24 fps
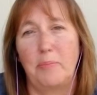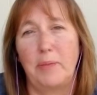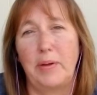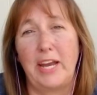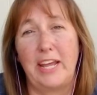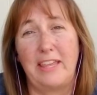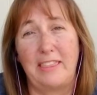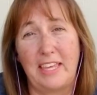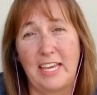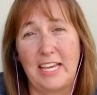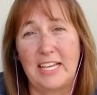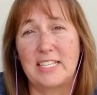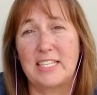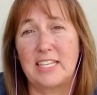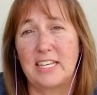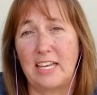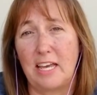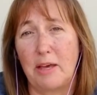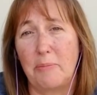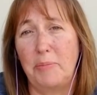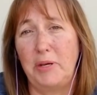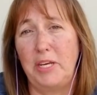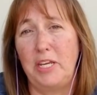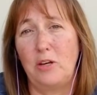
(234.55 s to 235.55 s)
But I think it's a
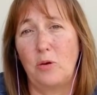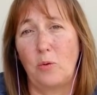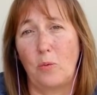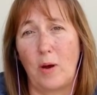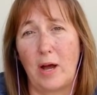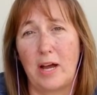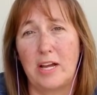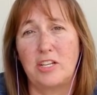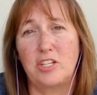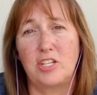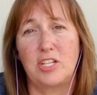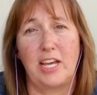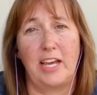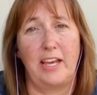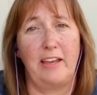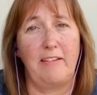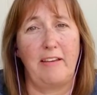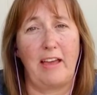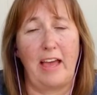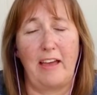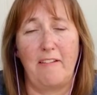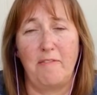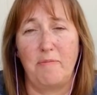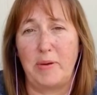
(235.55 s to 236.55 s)
company to watch.
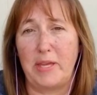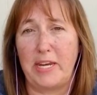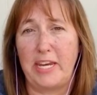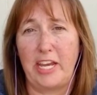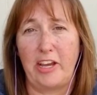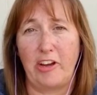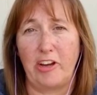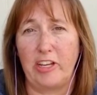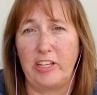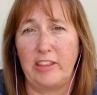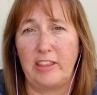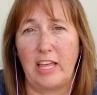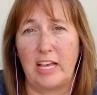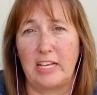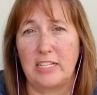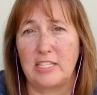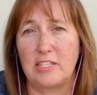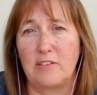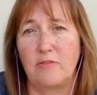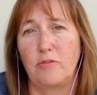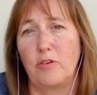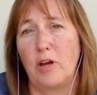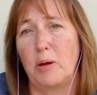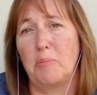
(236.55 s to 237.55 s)
I've been hearing lots
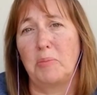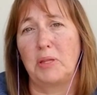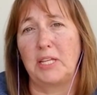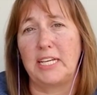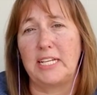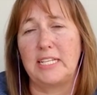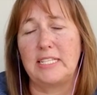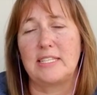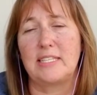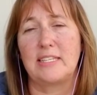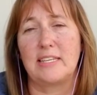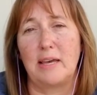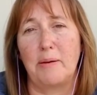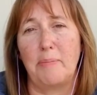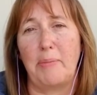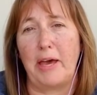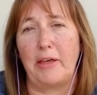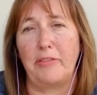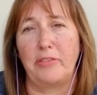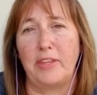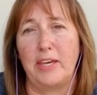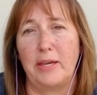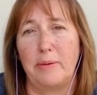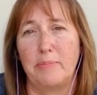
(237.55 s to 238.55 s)
of rumblings
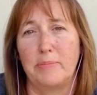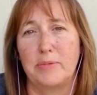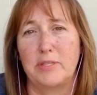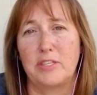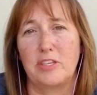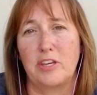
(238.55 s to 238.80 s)
about them.